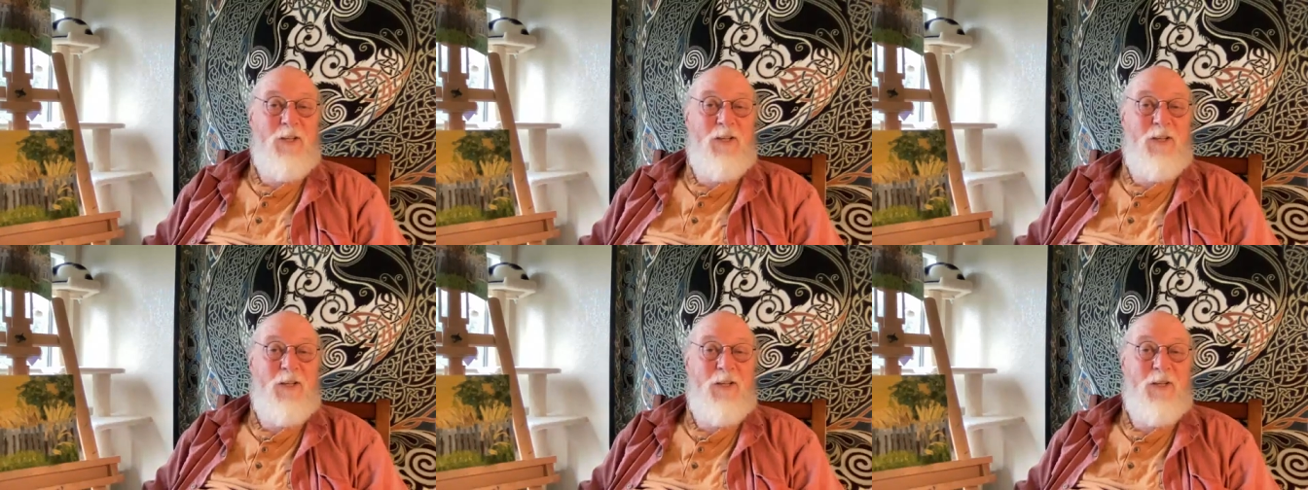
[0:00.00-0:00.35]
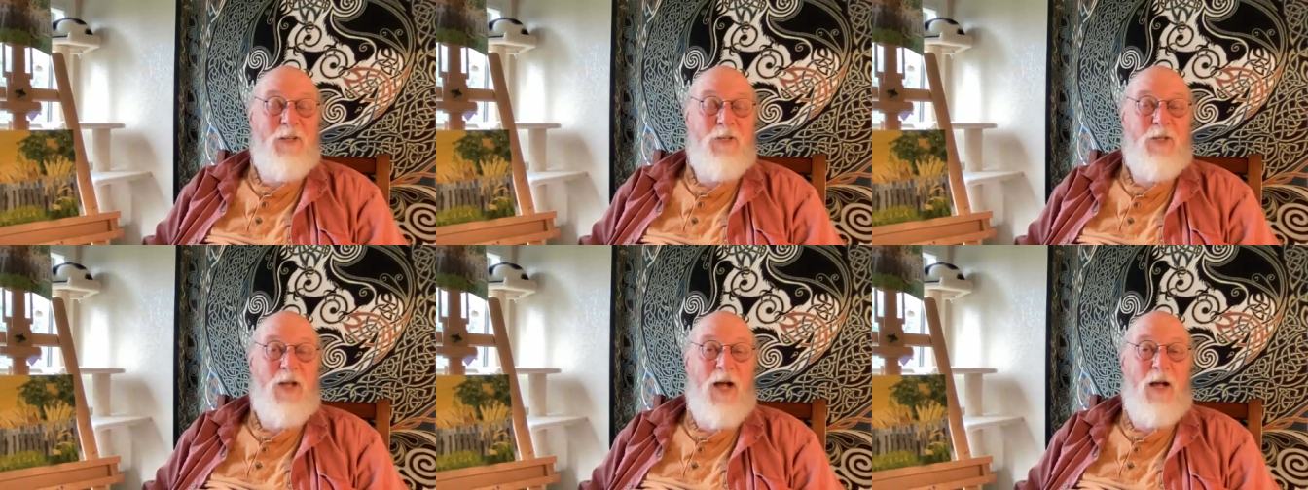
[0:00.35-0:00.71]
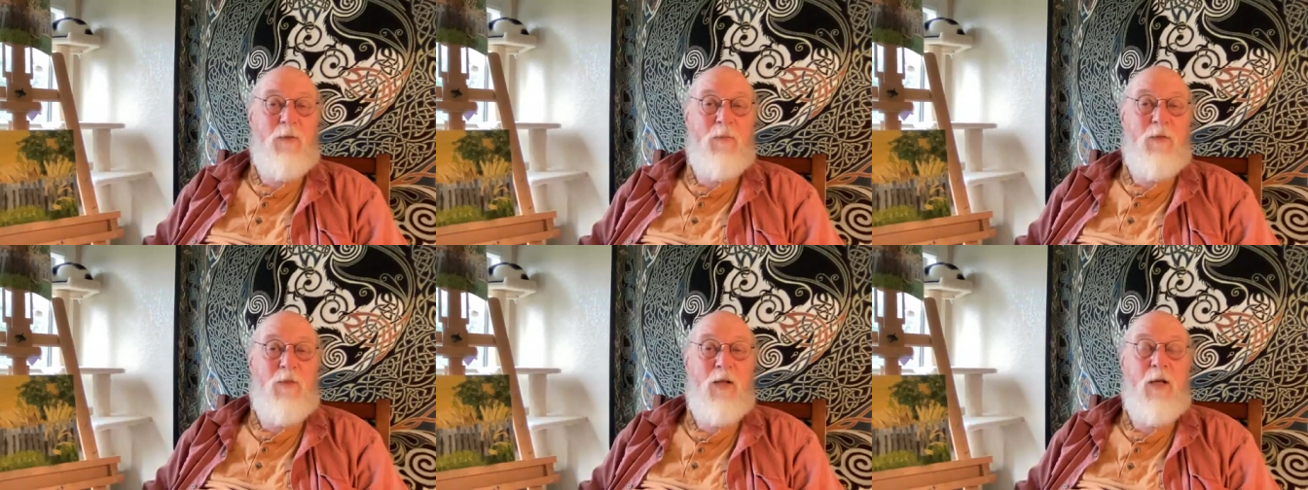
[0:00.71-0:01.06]
the side
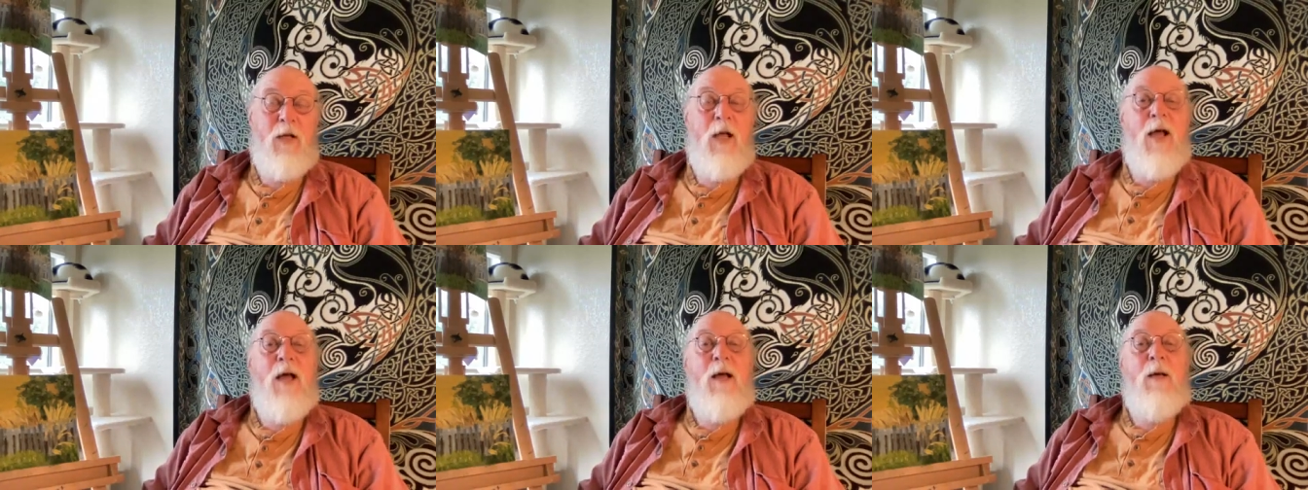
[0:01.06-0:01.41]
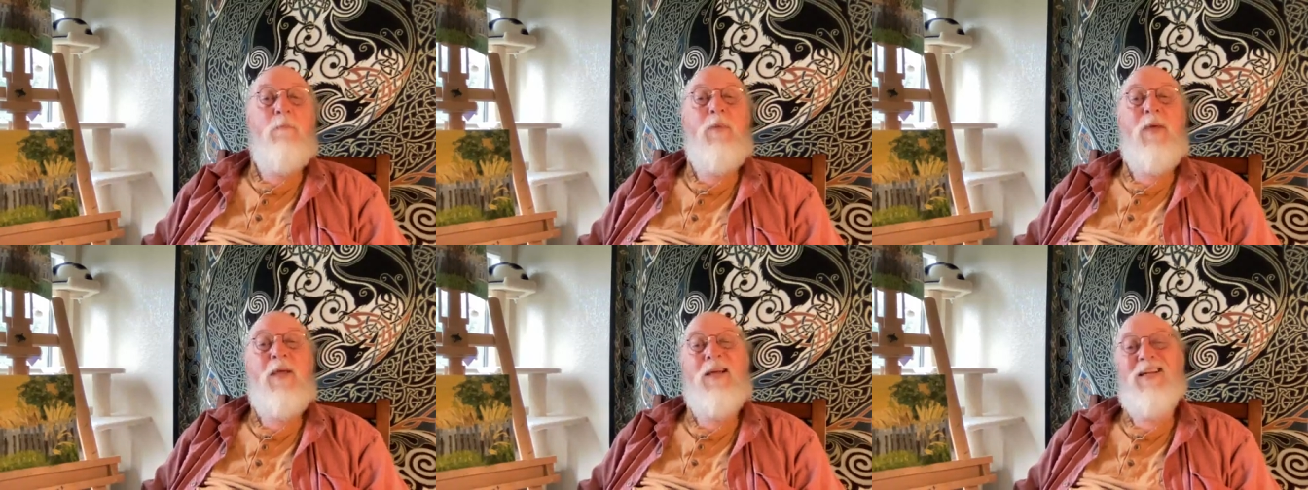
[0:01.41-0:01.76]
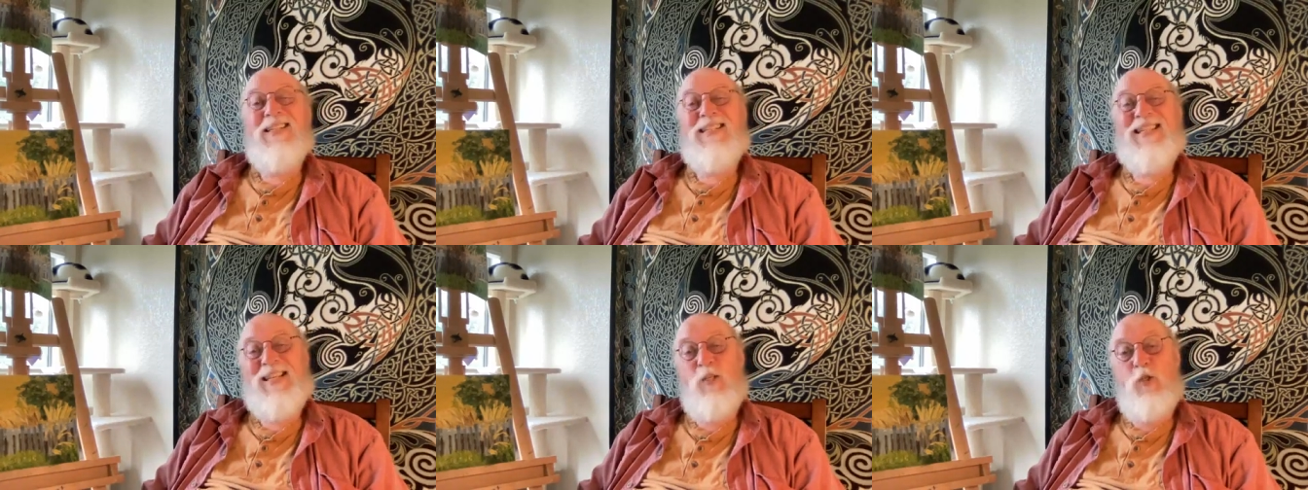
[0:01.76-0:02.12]
thing
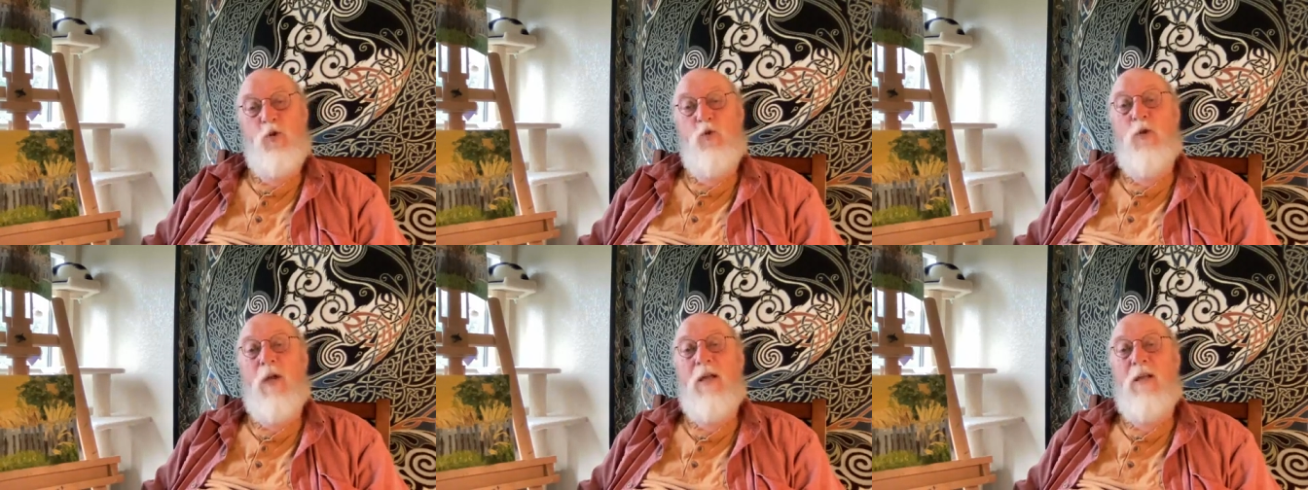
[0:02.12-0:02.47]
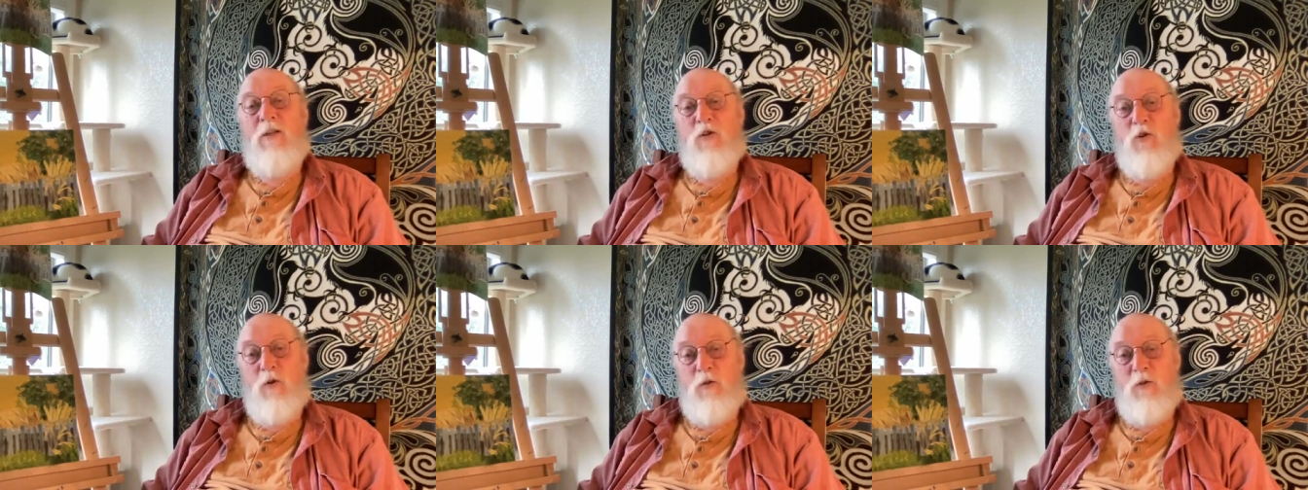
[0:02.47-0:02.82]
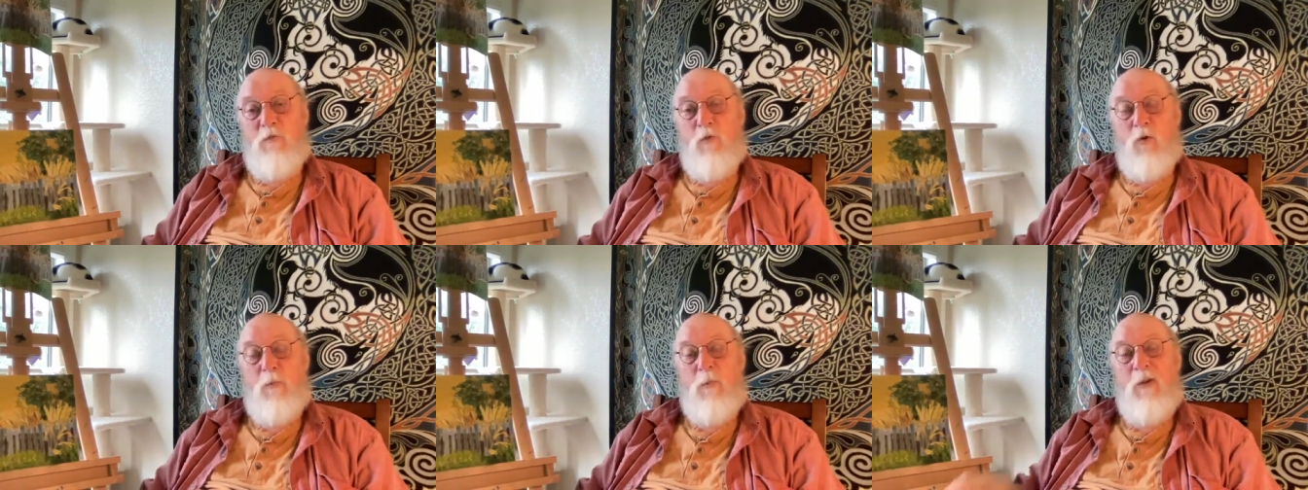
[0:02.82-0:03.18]
because that's too dangerous
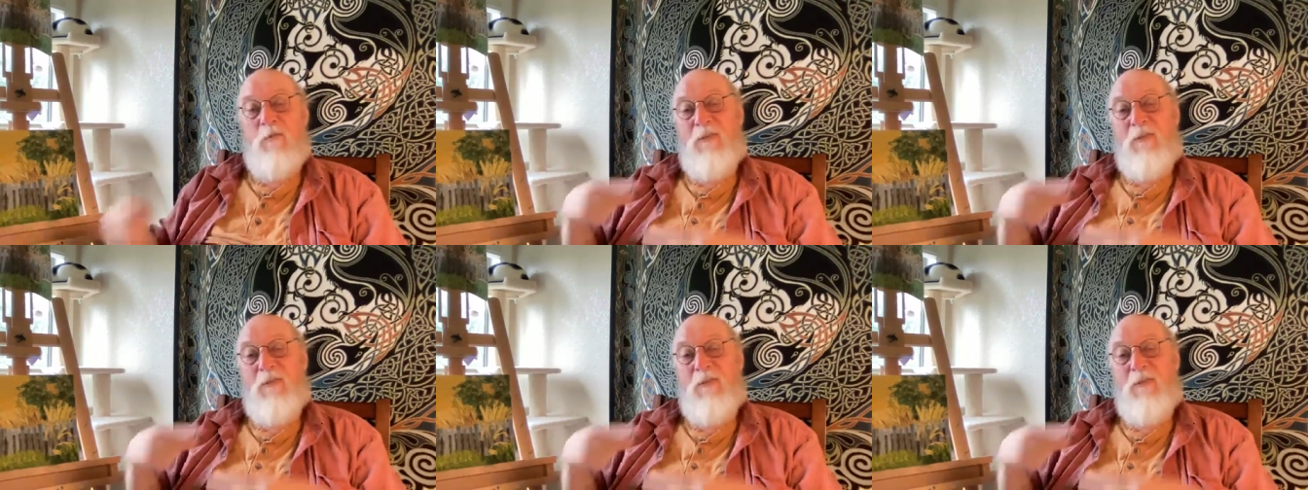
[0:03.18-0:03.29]
for me.